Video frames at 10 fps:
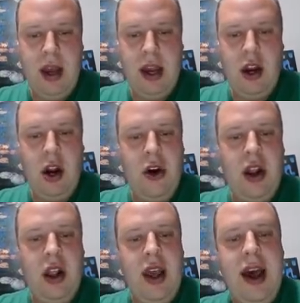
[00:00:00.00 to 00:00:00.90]
I
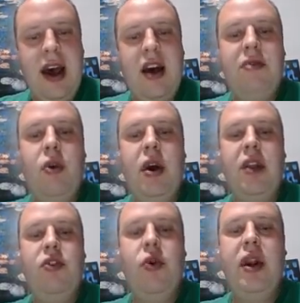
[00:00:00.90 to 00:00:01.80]
currently have one
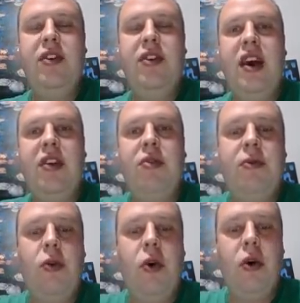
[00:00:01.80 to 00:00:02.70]
at 26 for
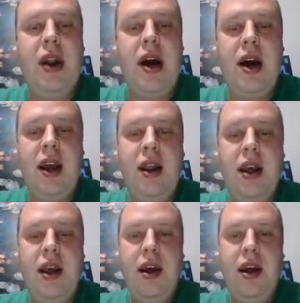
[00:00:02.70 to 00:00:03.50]
409,